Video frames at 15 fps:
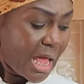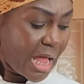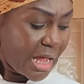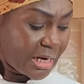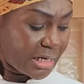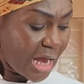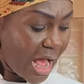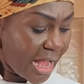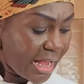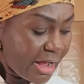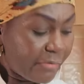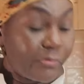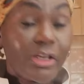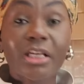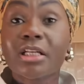and I
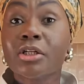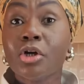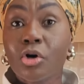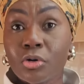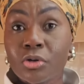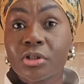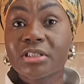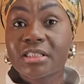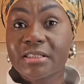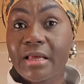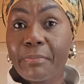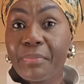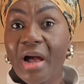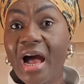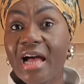have ignored
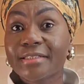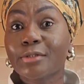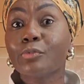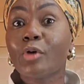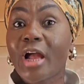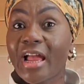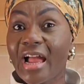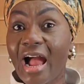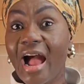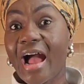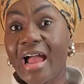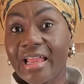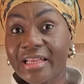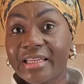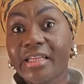the part where
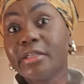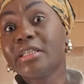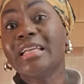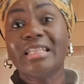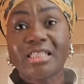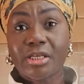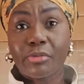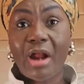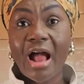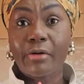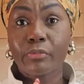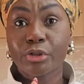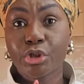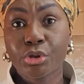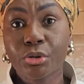I can
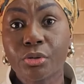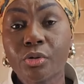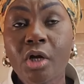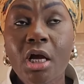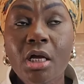interact with you.